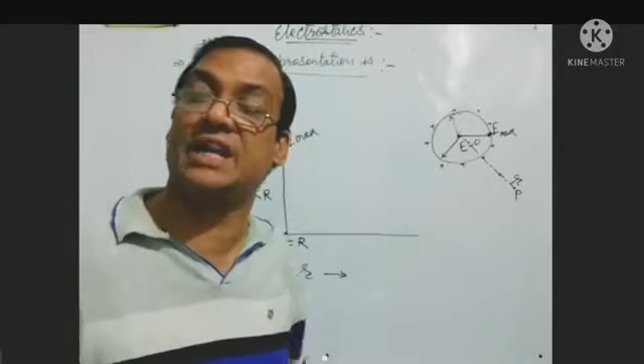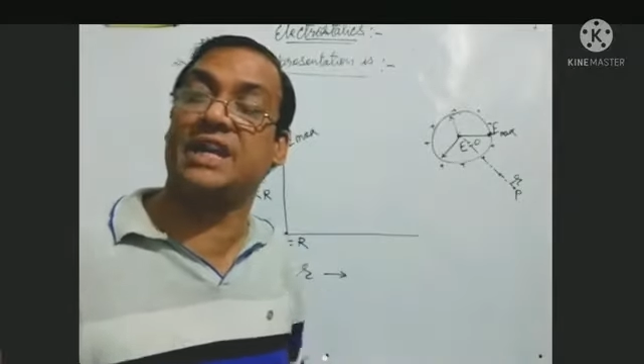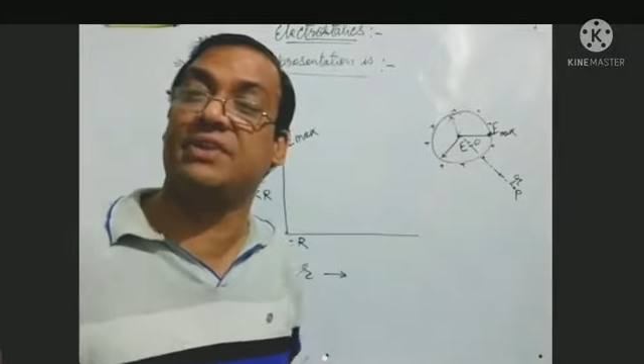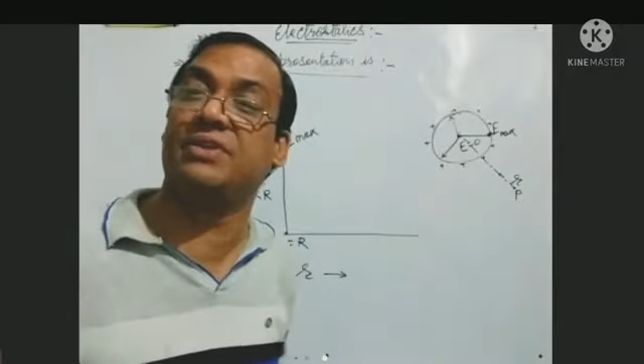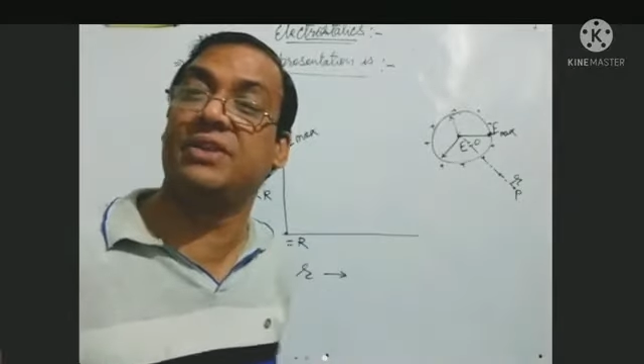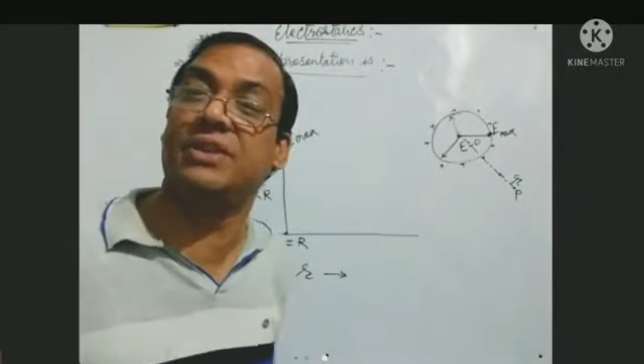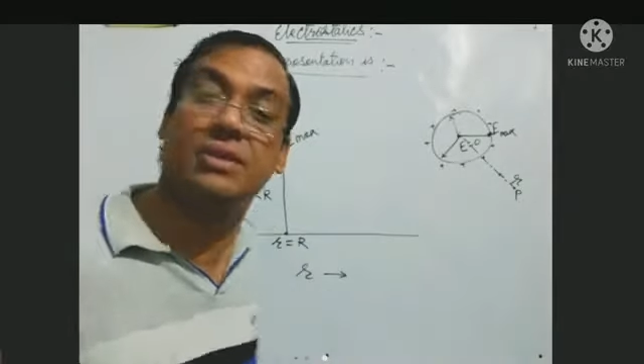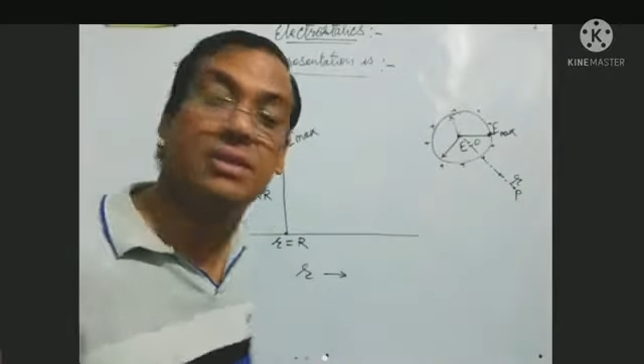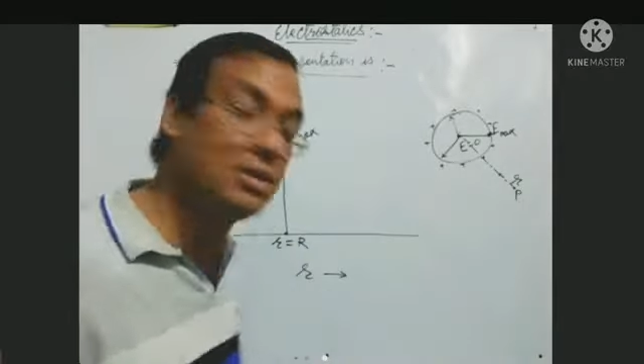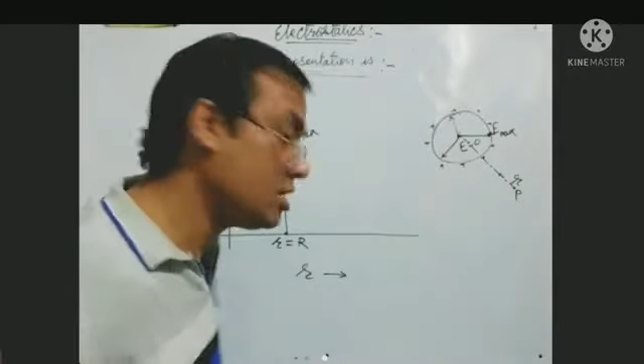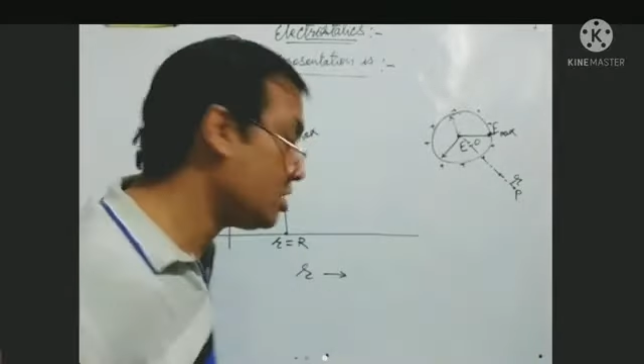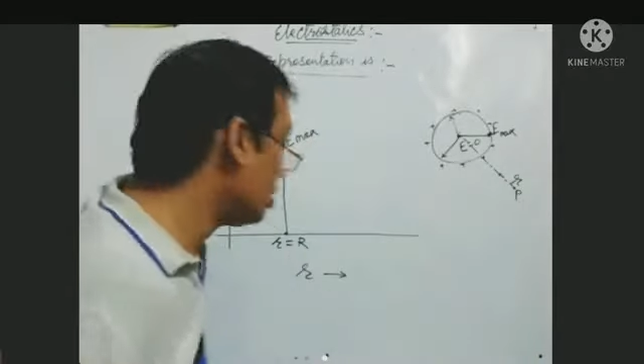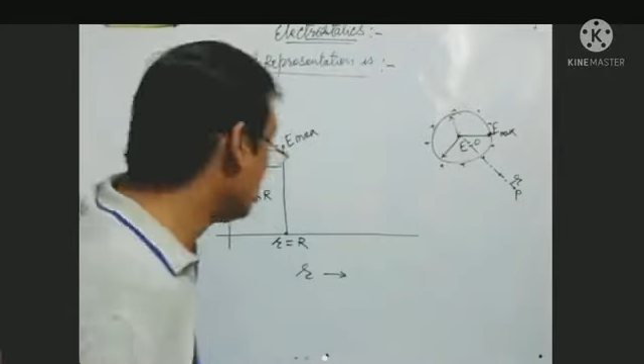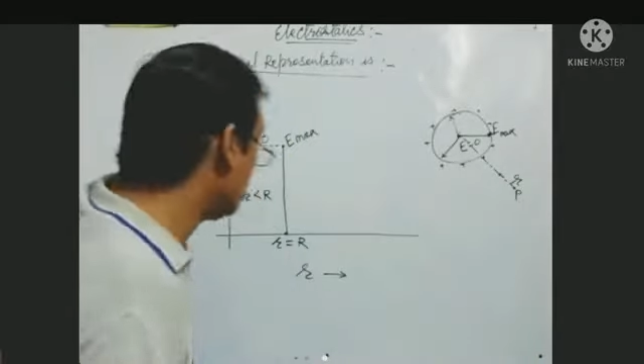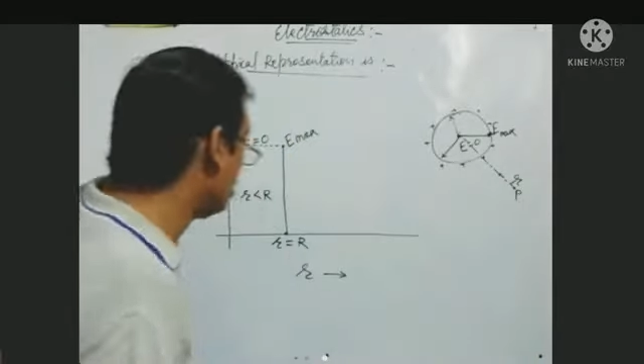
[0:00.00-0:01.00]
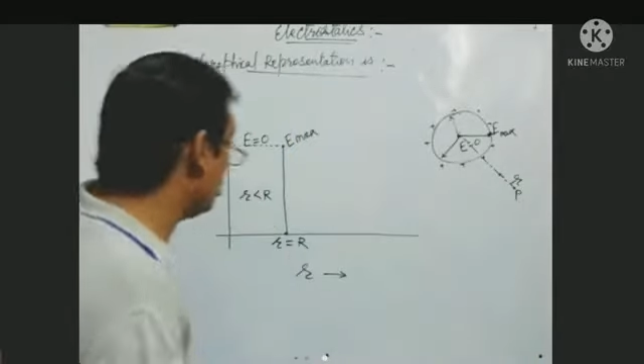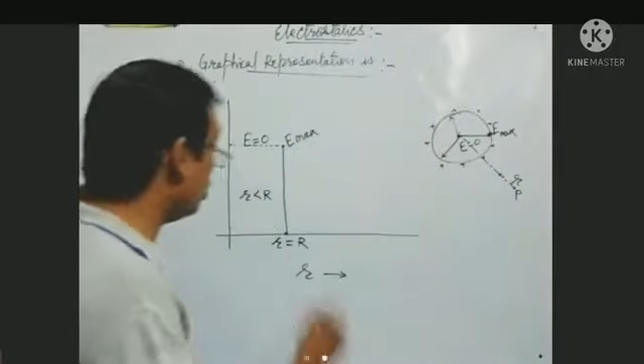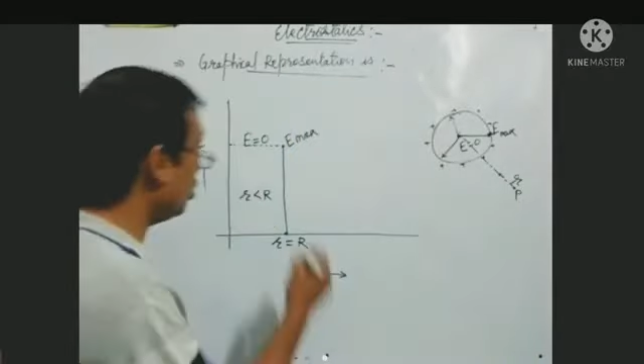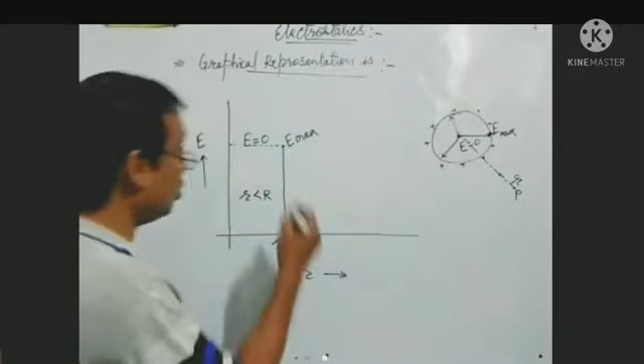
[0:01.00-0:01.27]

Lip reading: even. So